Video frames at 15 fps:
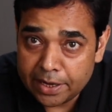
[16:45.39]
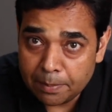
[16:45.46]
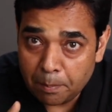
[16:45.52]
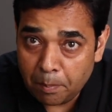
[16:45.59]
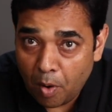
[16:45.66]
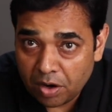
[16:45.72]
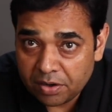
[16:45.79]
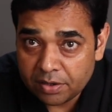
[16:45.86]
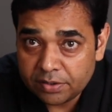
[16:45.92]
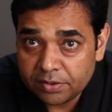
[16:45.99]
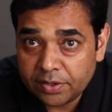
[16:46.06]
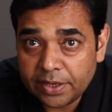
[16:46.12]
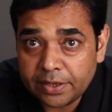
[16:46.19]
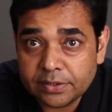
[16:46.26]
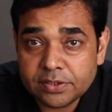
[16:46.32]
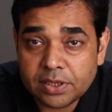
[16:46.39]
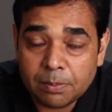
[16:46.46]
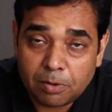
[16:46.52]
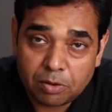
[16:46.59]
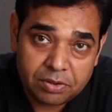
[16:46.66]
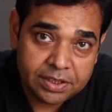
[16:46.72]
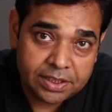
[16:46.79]
important things
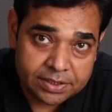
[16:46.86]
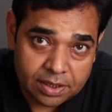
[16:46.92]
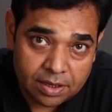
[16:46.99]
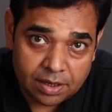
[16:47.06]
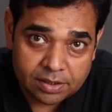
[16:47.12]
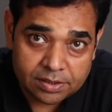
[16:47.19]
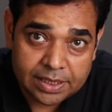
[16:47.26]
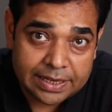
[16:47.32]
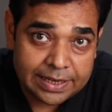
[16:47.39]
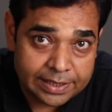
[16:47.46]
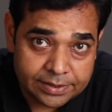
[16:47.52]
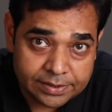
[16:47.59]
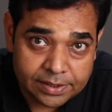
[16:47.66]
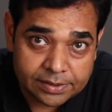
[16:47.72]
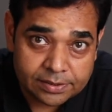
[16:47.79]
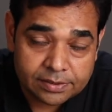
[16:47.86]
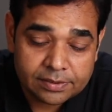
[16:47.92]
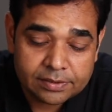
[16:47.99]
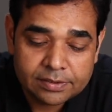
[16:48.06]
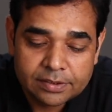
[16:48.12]
about DSLRs and lenses.